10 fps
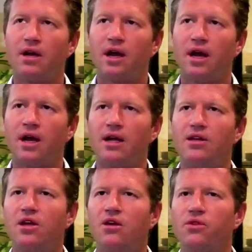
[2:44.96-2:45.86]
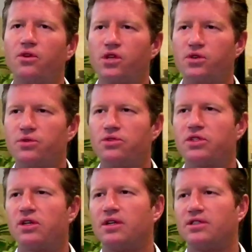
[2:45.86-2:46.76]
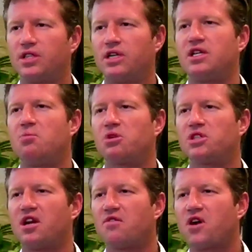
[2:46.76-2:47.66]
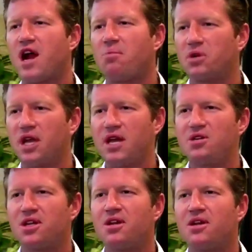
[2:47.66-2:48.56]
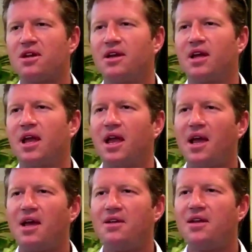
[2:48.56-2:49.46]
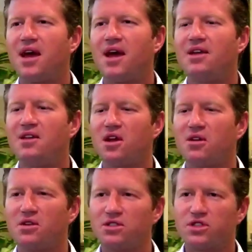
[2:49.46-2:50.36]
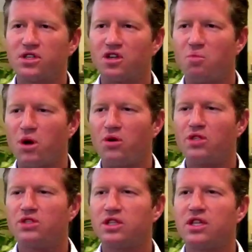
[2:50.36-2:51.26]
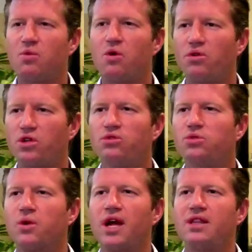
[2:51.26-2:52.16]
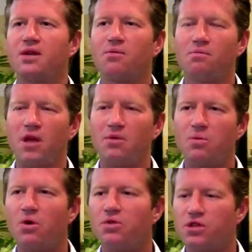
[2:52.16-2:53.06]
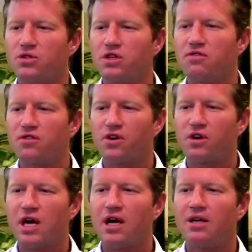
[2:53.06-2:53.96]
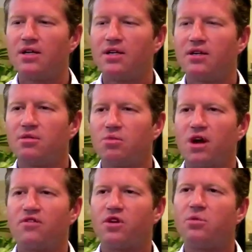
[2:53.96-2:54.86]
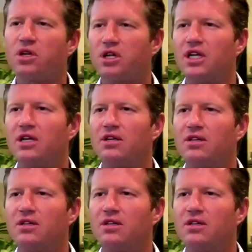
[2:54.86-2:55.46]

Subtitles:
they'll use 60% of our application. And, there are certain components that they won't use right. They maybe won't use it for profitability